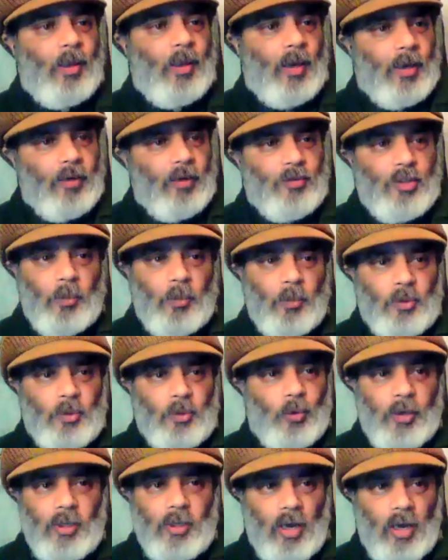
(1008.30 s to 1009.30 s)
And if someone's
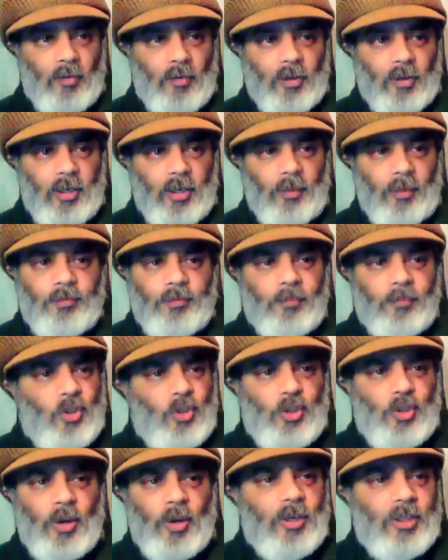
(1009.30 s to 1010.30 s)
already covered it,
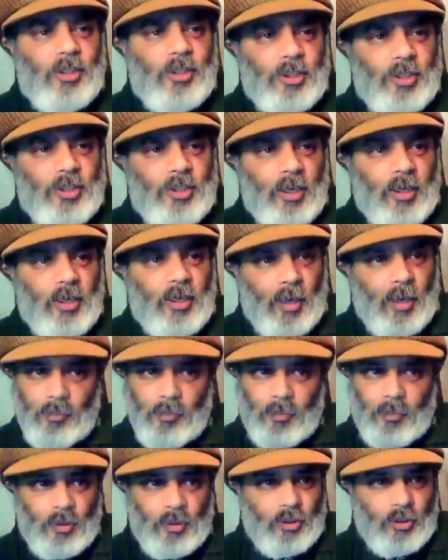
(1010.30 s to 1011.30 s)
you don't need to say it again,
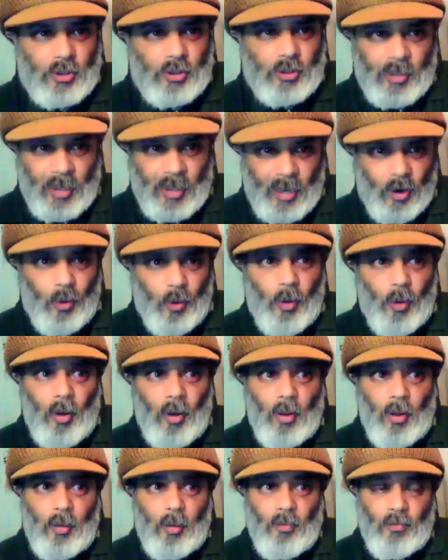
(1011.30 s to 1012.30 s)
because it's now
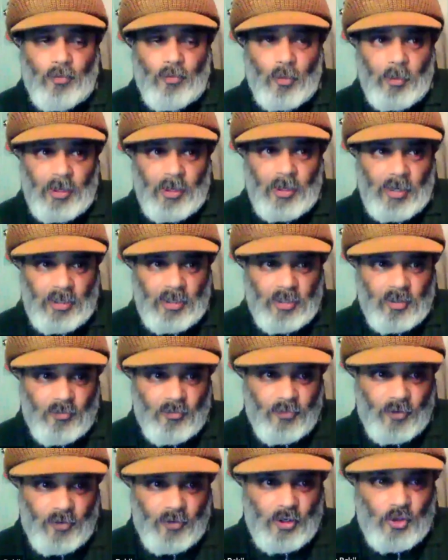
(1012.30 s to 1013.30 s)
from the
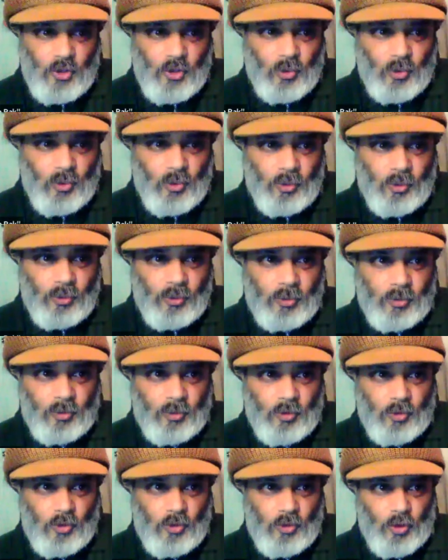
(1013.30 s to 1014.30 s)
individual
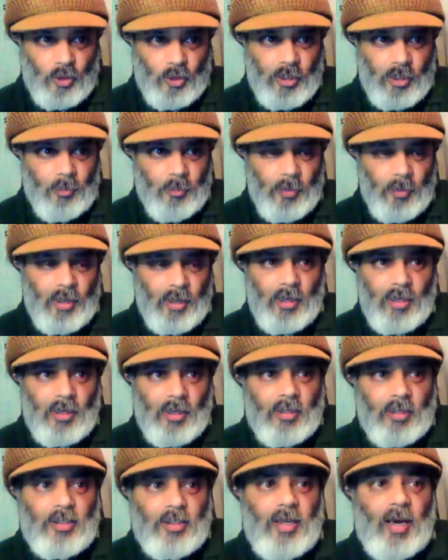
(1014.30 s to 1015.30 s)
dream, it
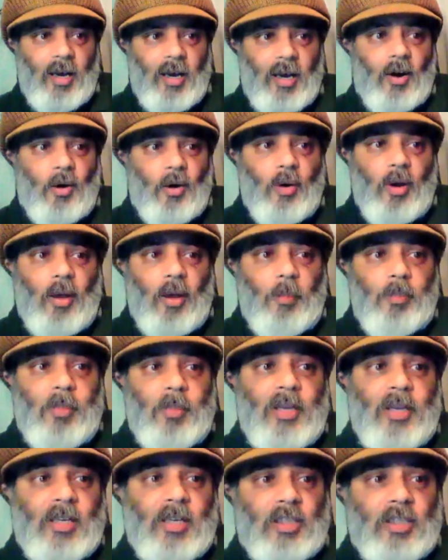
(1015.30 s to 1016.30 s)
has now
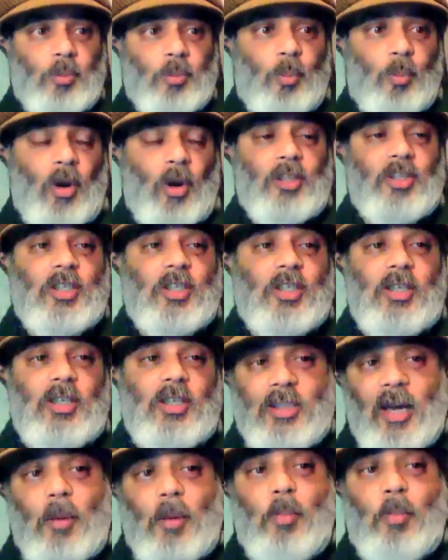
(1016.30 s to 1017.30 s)
been expressed and
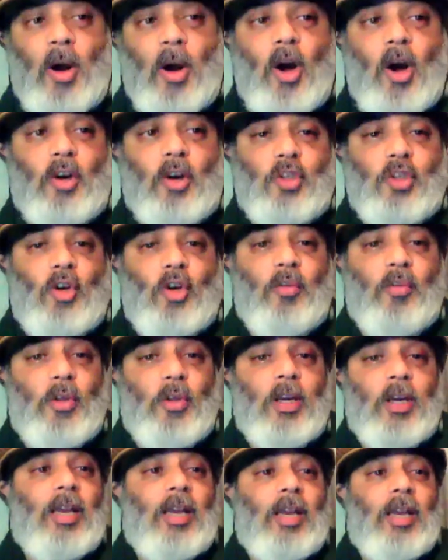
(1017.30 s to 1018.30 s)
is now part of the
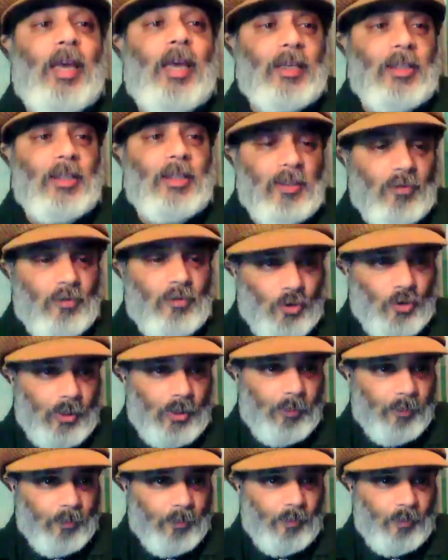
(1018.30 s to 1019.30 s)
collective
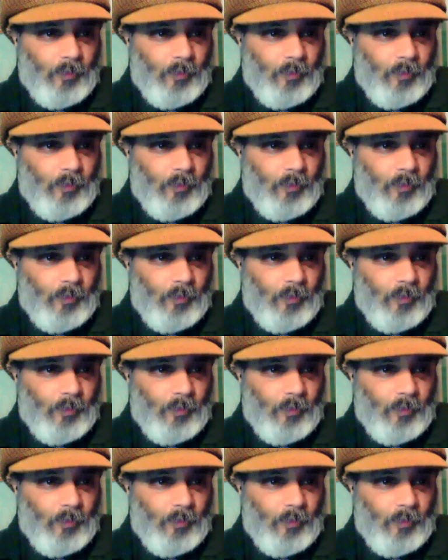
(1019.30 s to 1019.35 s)
dream.